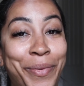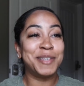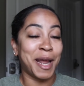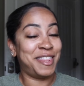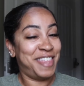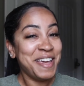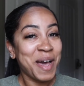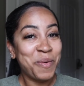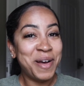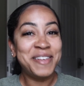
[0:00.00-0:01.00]
Did I think
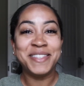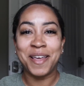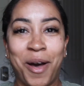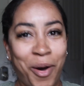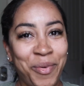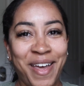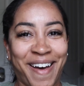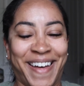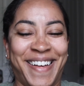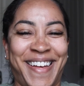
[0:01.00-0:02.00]
I was? Oh
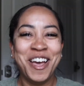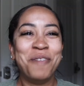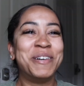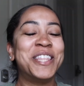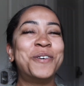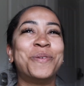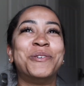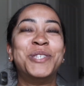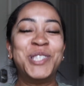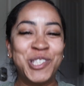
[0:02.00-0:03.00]
yeah. But there
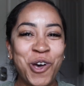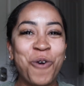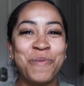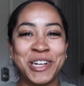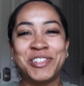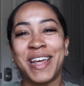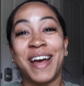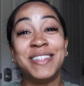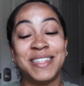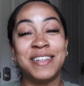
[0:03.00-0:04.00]
was so much that
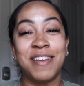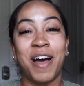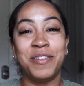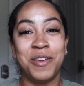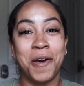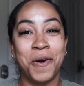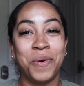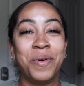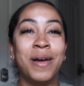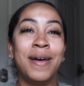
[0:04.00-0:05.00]
I did not
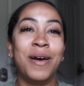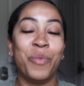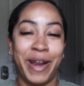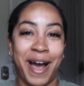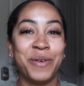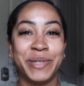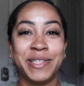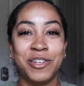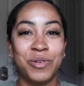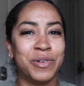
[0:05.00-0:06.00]
know when I was
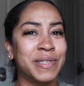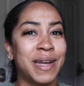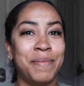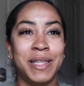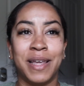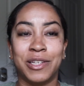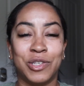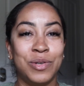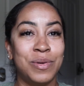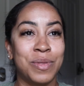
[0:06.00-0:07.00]
a new nurse. And I mean like
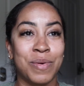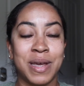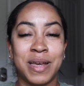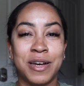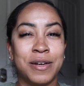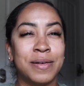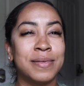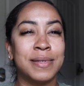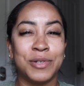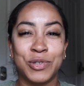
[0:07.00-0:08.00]
2-3
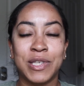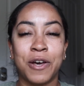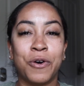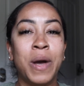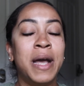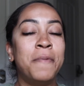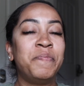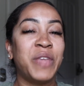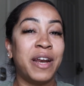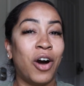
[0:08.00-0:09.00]
years or so.
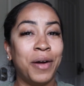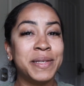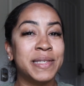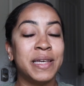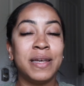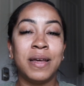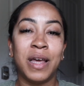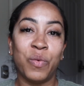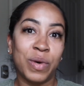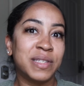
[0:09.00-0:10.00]
And honestly,
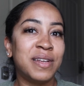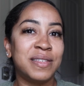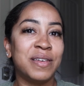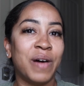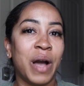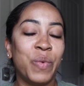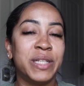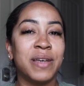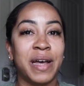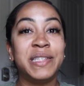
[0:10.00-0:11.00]
it wasn't until I went
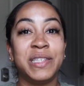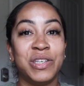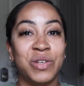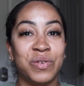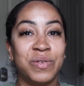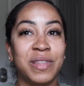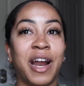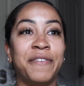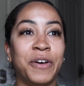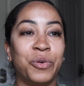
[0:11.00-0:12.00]
to ICU that
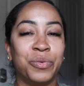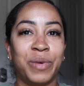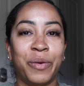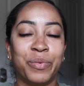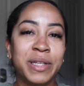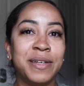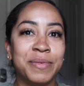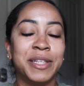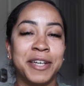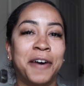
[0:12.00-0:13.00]
I felt really,
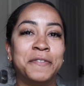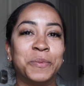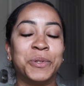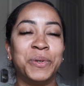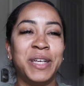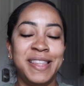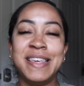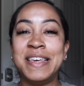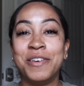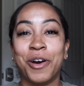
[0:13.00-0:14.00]
really comfortable in
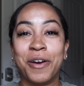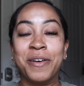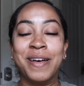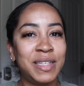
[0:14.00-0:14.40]
the ER.